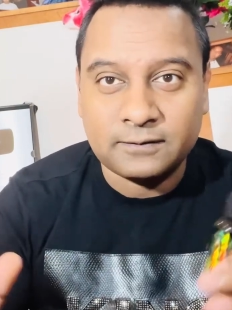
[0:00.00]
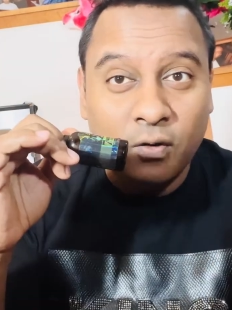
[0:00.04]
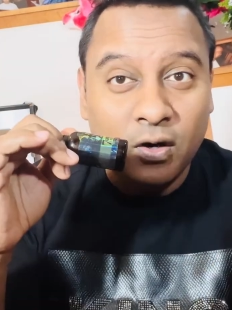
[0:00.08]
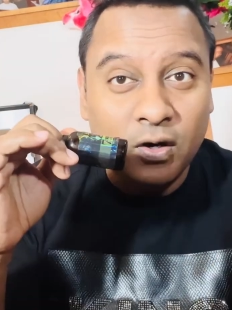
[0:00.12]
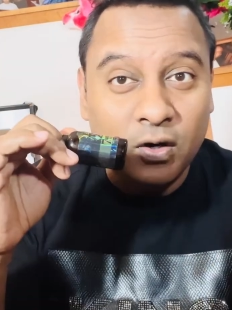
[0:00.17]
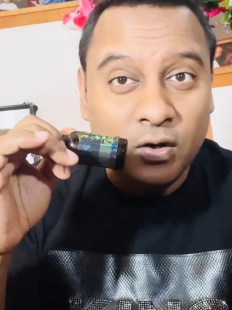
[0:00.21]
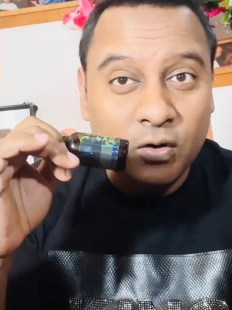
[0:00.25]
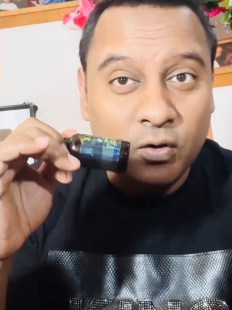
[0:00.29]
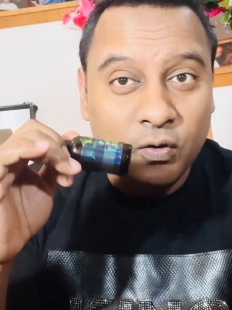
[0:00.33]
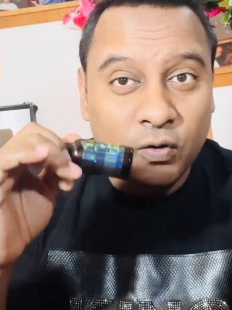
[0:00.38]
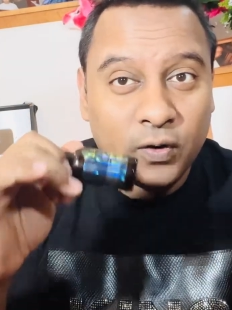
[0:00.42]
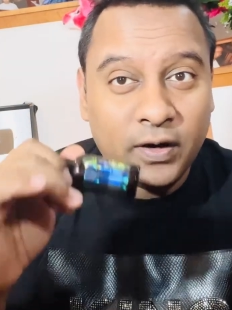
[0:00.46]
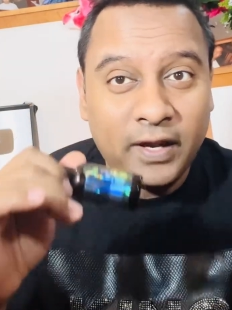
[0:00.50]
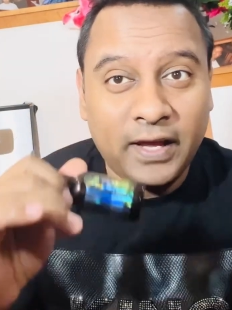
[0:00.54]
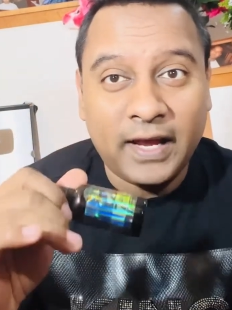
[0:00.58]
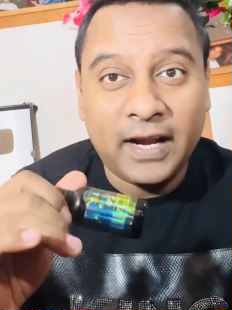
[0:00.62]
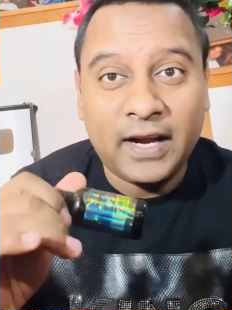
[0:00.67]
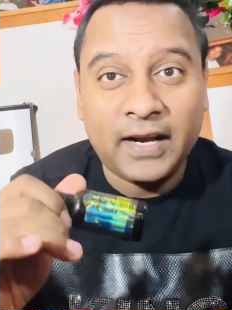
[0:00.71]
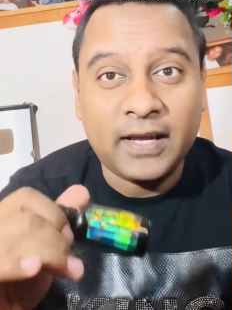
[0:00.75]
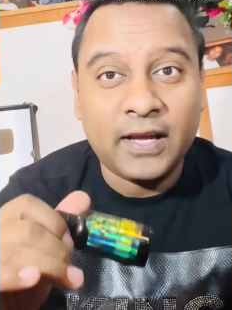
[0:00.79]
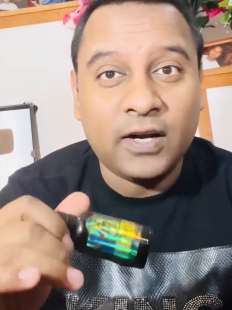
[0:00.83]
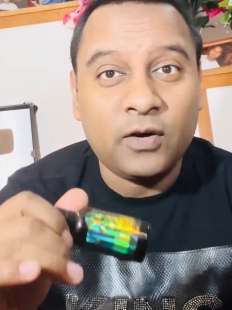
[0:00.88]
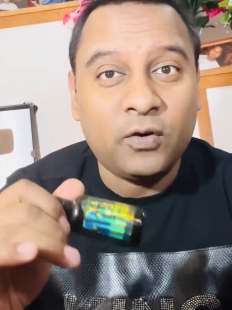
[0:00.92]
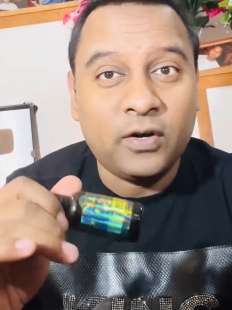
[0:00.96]
Follow good hair
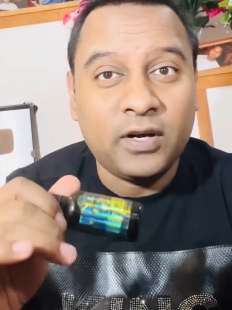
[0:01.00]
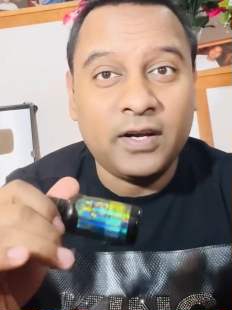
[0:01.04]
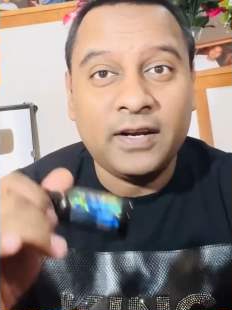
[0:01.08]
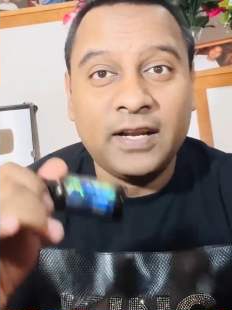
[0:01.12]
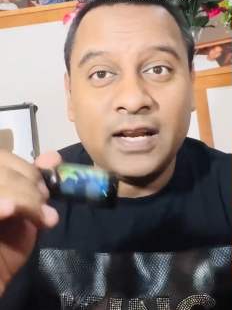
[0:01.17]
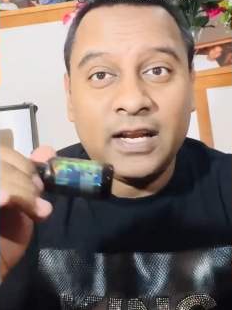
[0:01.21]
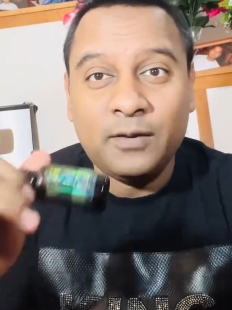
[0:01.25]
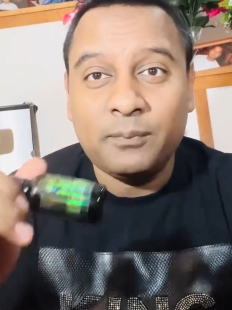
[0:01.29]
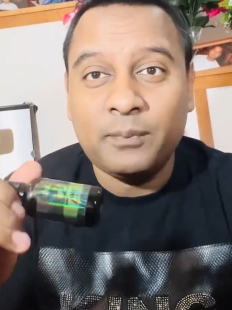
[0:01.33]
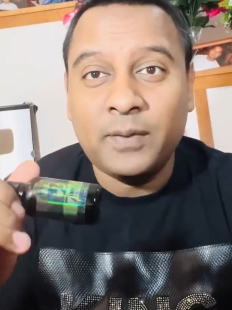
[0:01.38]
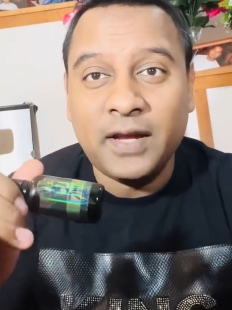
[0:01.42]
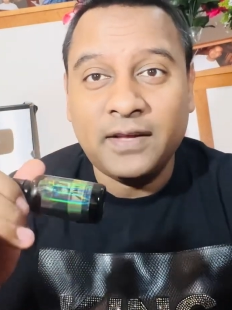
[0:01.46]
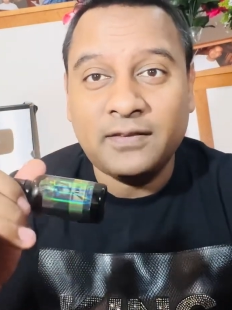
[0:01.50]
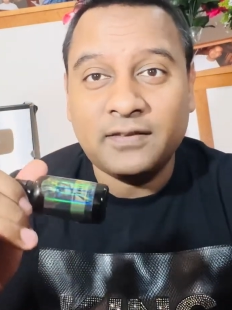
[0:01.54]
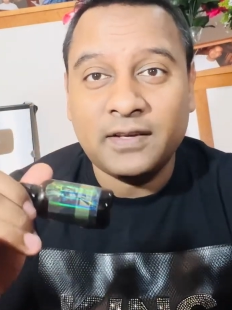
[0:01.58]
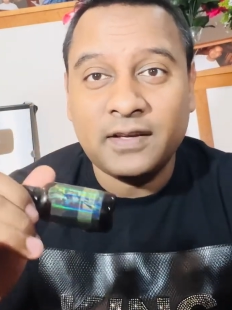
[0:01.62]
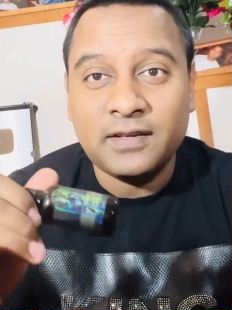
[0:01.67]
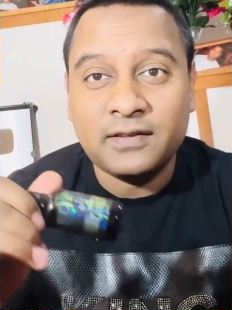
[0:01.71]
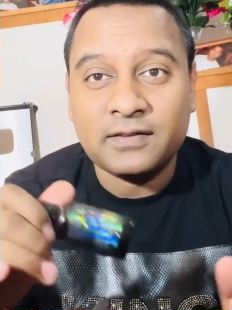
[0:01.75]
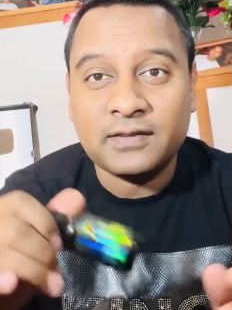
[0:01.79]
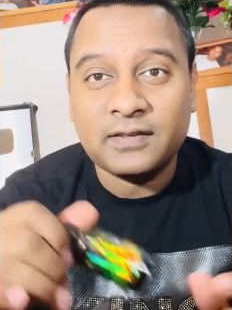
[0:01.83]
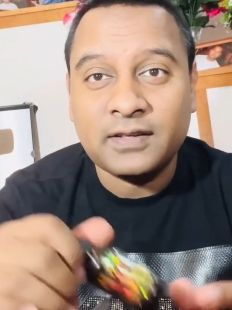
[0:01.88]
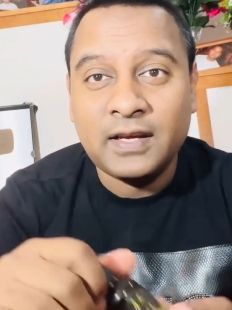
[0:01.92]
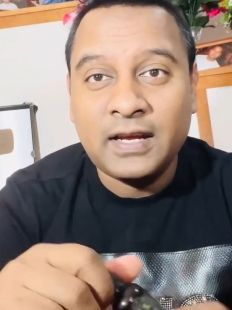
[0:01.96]
care routine daily
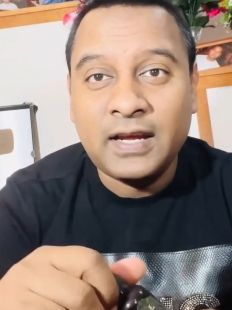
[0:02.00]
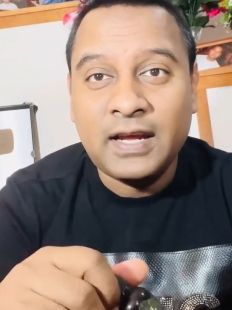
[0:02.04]
basis